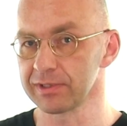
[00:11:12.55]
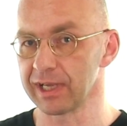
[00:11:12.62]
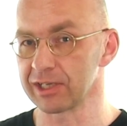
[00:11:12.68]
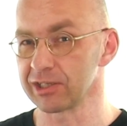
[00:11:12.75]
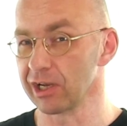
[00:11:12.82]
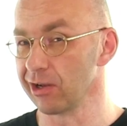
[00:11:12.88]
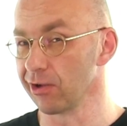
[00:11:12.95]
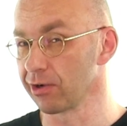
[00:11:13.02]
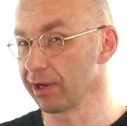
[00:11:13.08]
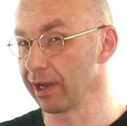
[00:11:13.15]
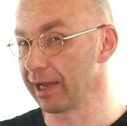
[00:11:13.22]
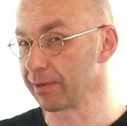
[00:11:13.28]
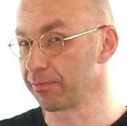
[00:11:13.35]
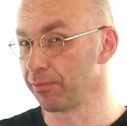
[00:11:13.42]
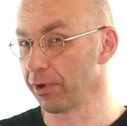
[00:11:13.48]
They actually look
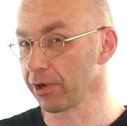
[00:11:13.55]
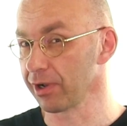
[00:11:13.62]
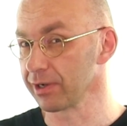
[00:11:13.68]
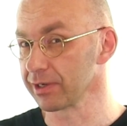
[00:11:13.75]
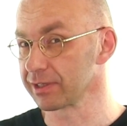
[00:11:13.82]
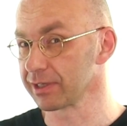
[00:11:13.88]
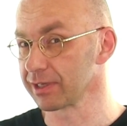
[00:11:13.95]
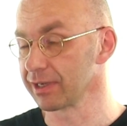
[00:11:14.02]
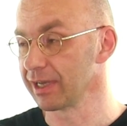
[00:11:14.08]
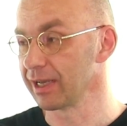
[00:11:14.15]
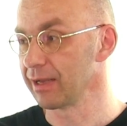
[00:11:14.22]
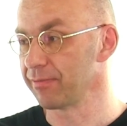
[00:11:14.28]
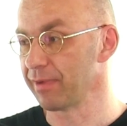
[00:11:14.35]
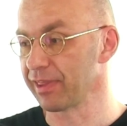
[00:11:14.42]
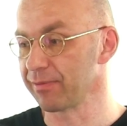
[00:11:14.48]
like bottled
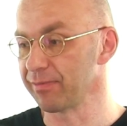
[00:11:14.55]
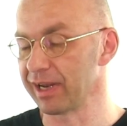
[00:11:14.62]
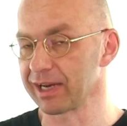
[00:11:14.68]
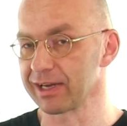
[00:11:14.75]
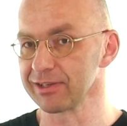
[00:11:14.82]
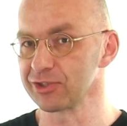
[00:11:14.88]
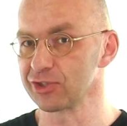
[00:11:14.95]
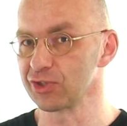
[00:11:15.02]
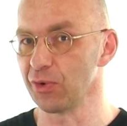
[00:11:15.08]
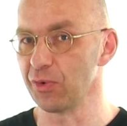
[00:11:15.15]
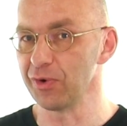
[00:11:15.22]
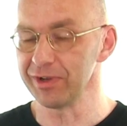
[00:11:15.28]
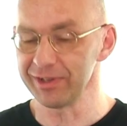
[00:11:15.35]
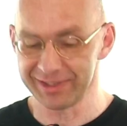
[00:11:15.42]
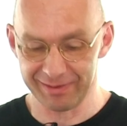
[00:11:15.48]
mathematical
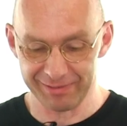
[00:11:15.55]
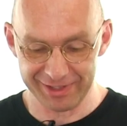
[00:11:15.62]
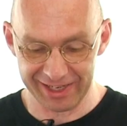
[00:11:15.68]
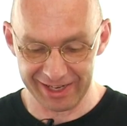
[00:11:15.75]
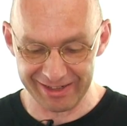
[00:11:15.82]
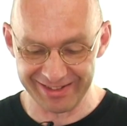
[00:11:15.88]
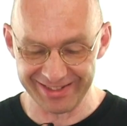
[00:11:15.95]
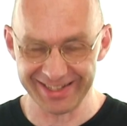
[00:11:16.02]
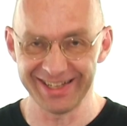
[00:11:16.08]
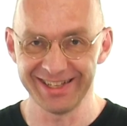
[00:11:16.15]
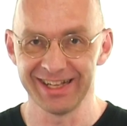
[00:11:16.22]
souls themselves.